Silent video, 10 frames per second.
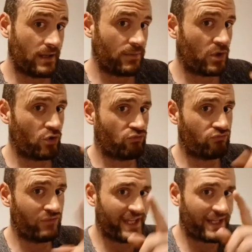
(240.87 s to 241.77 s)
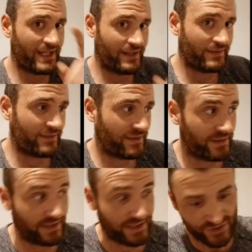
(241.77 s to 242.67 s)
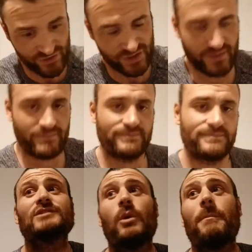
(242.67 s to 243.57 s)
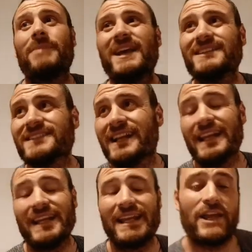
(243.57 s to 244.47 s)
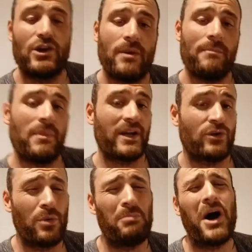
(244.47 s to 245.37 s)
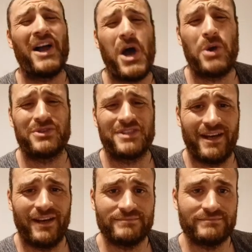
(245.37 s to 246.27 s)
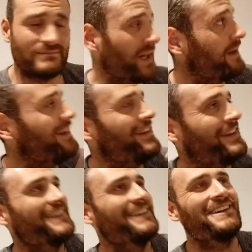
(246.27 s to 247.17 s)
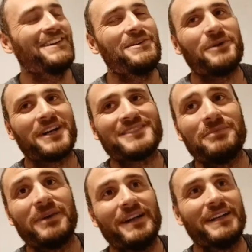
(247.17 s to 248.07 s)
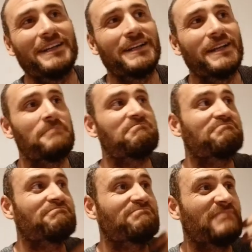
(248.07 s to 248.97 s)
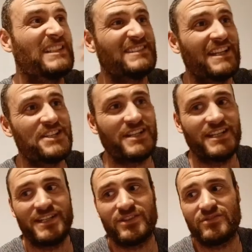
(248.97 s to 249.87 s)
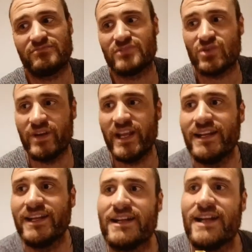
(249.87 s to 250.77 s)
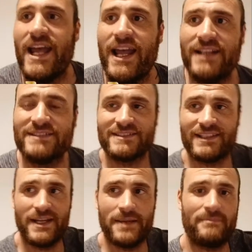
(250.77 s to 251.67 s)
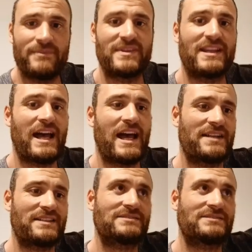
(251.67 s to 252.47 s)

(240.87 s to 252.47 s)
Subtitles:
help regulate estrogen. So basically, your microbiota works by essentially creating an enzyme that